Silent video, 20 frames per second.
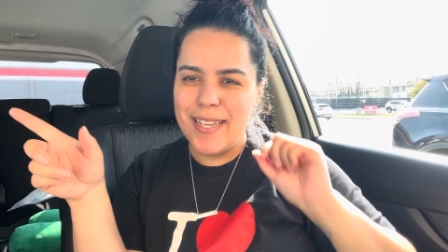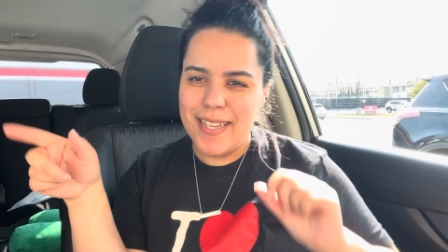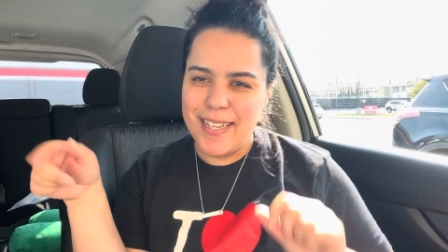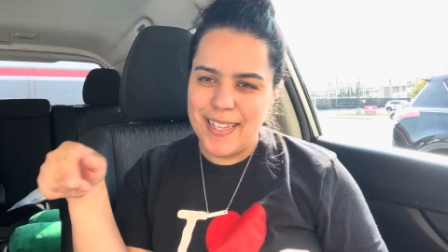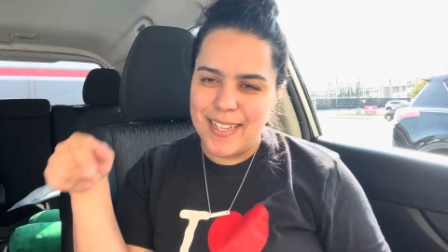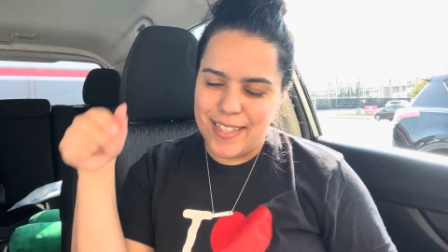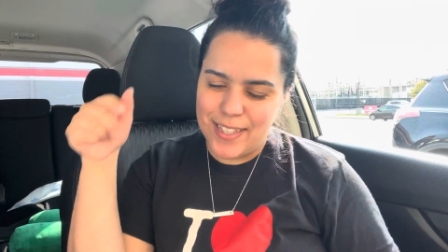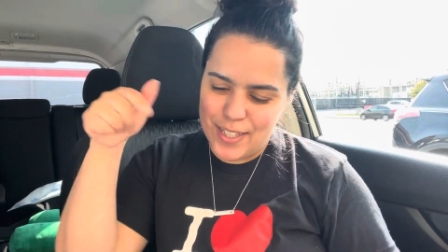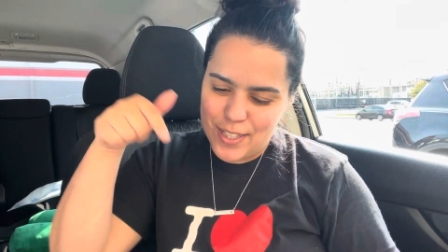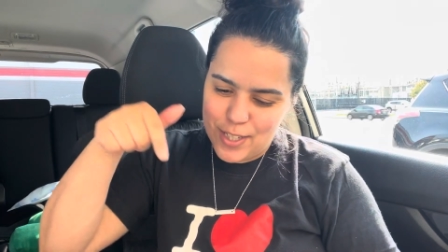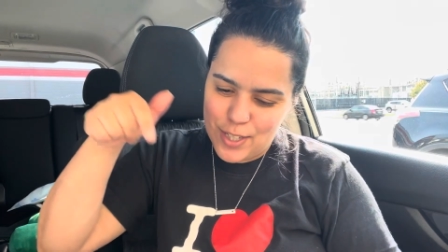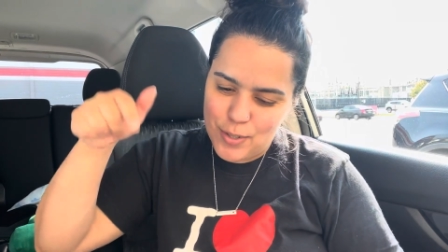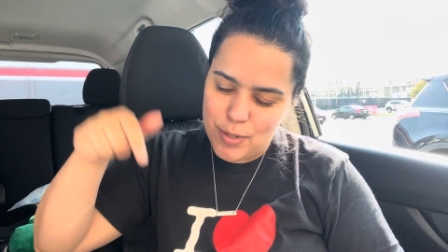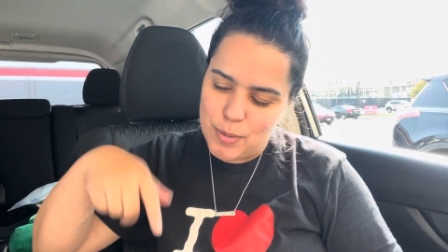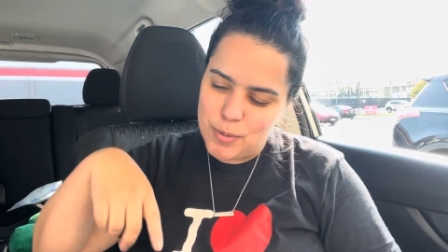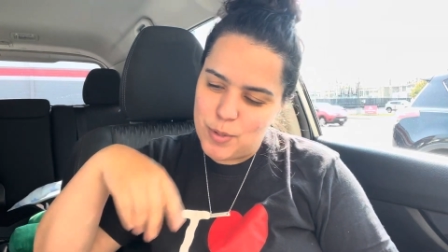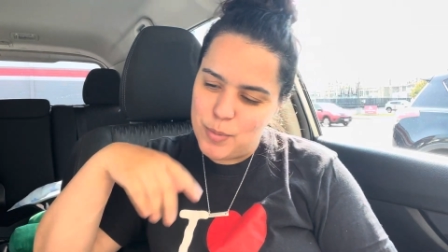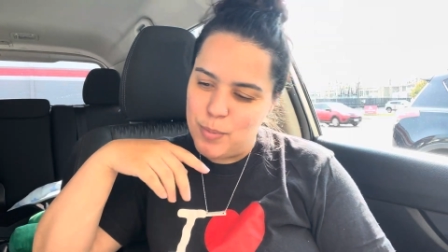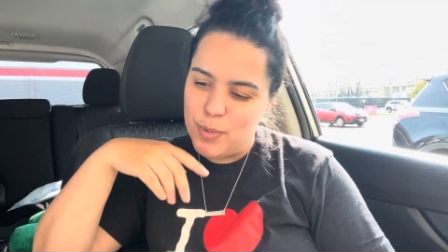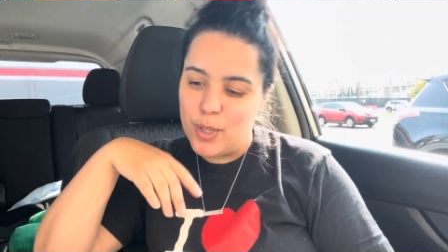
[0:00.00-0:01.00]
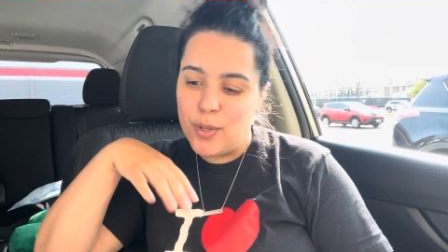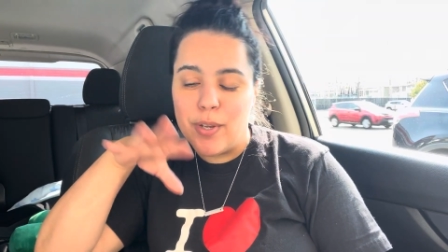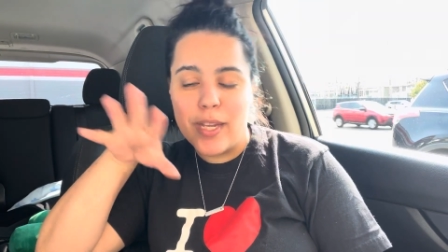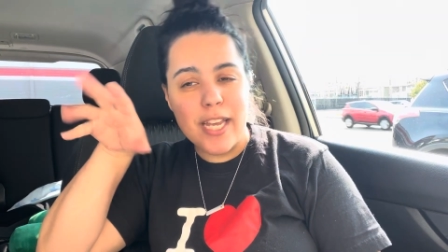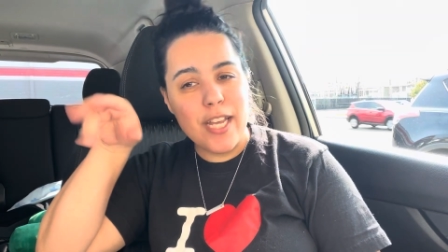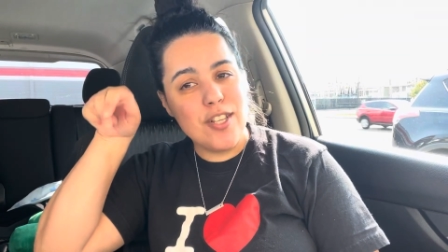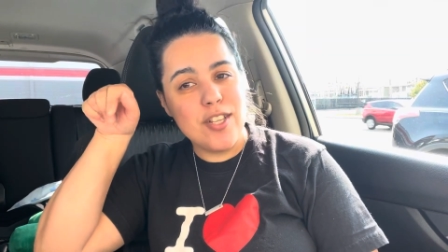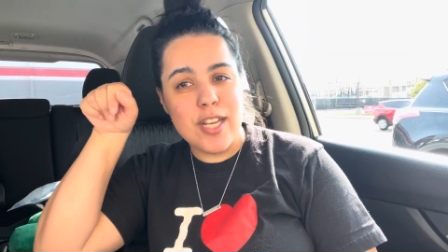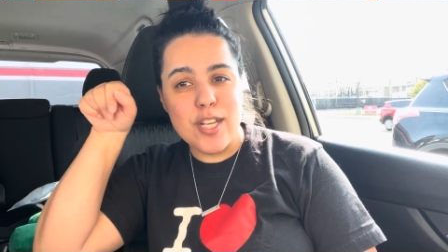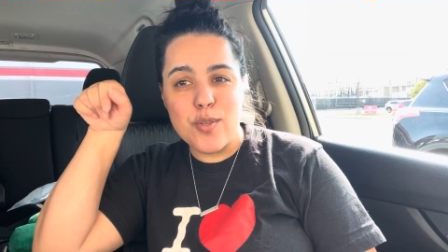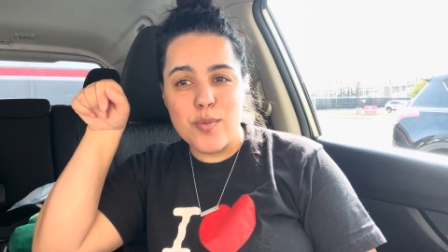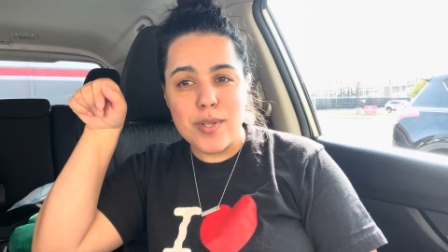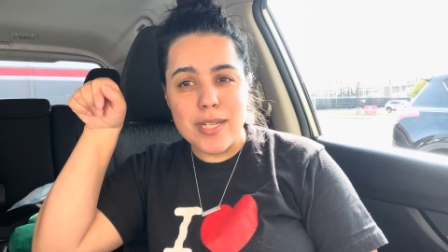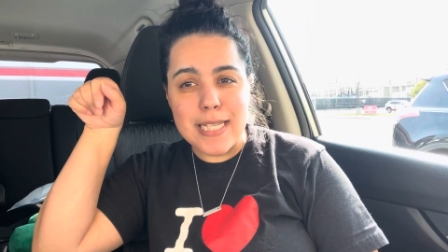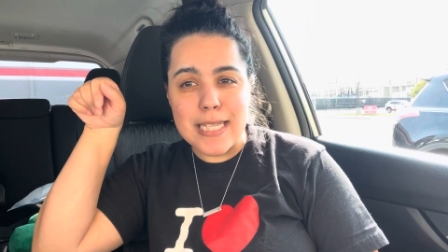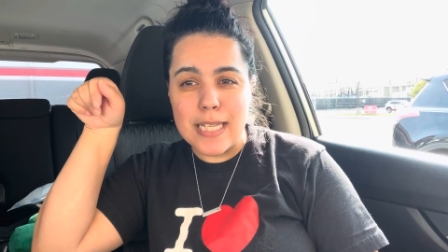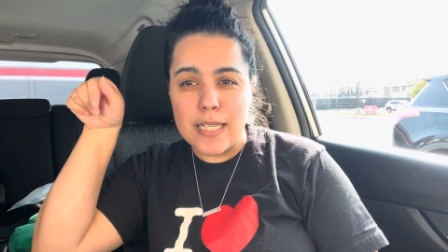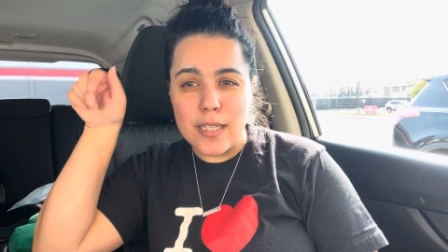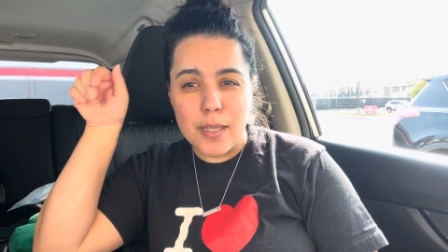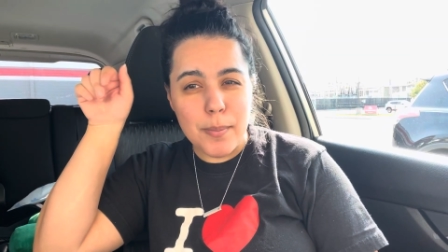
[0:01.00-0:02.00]
in the description below in case you guys want
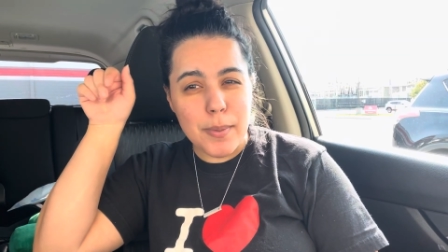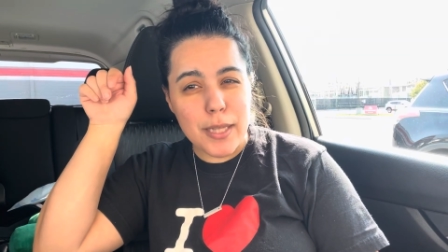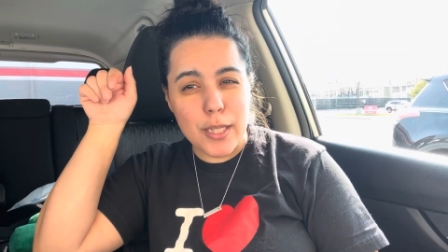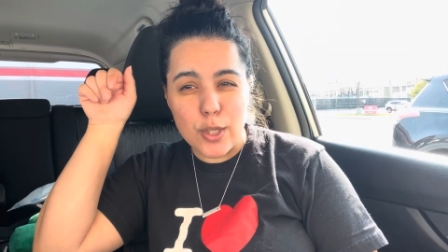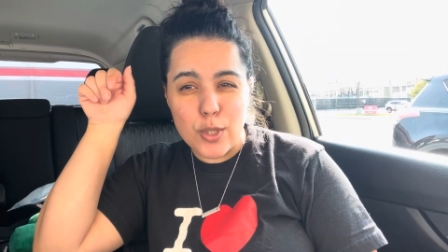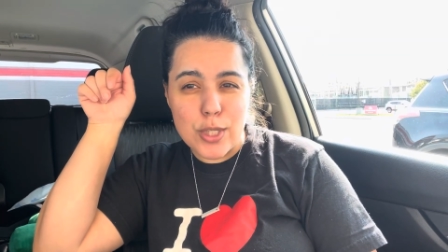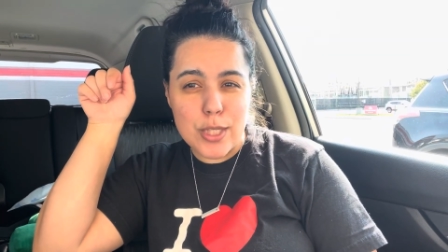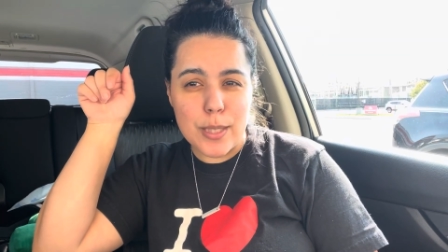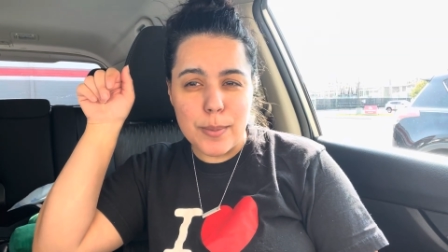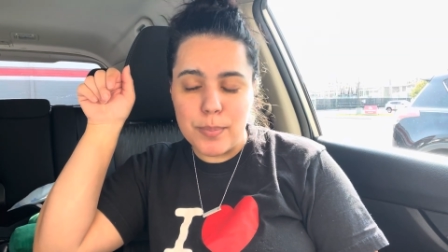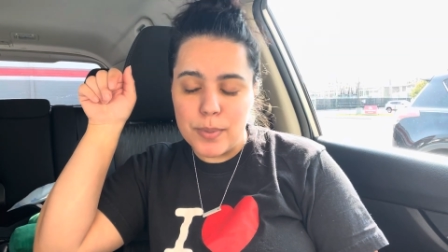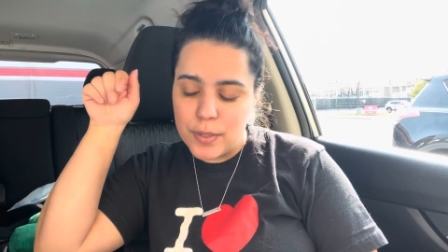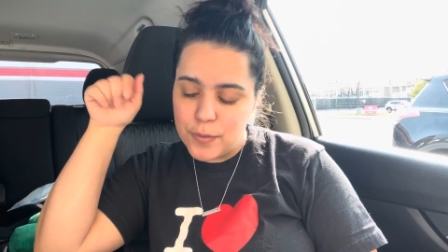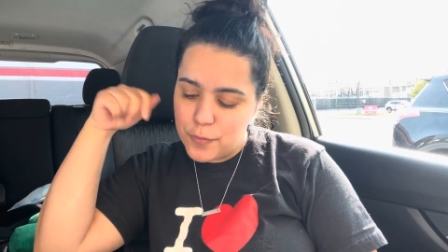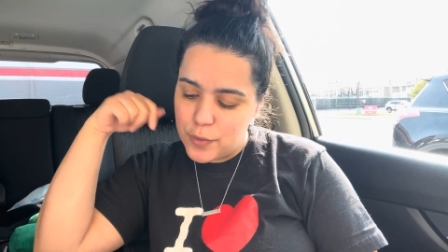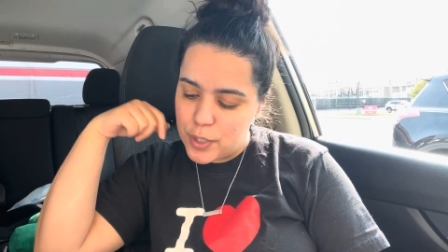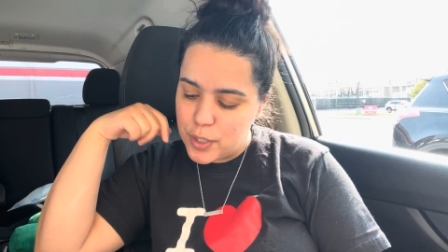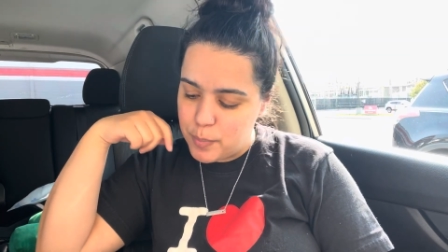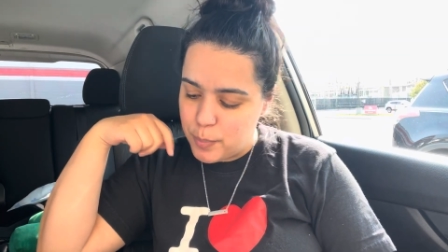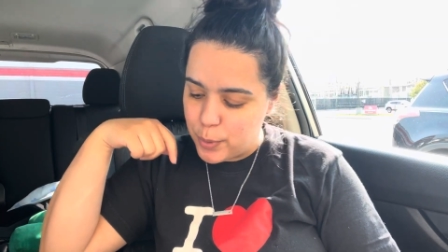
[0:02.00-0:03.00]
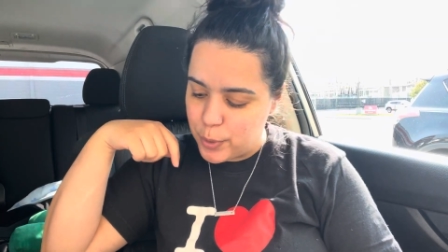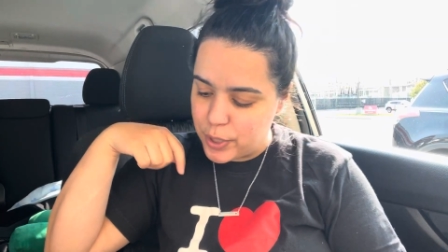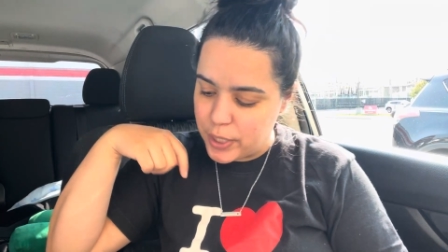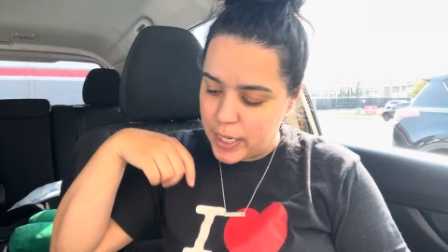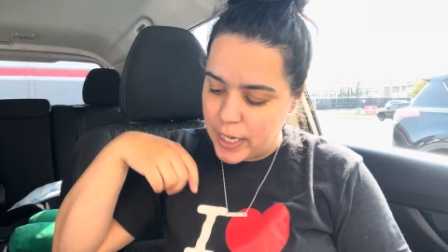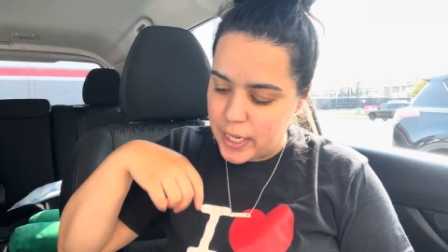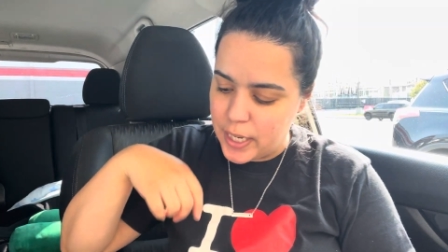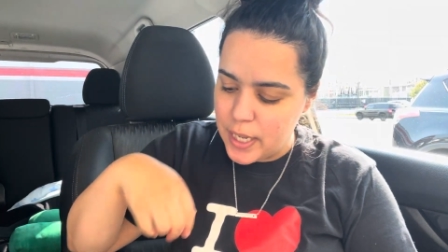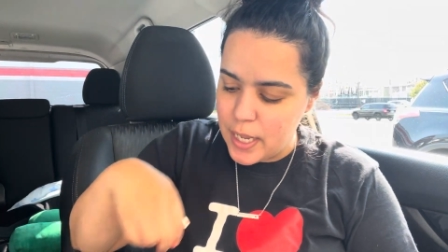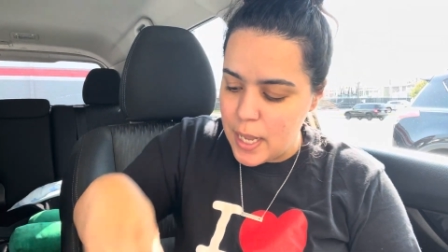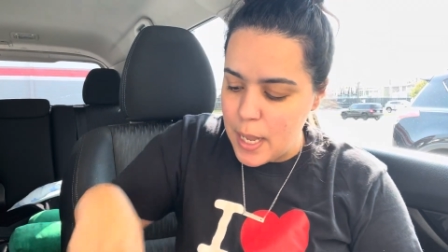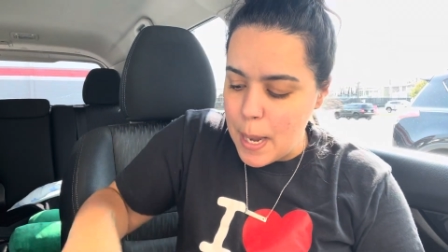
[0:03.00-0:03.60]
to send him a little something for his birthday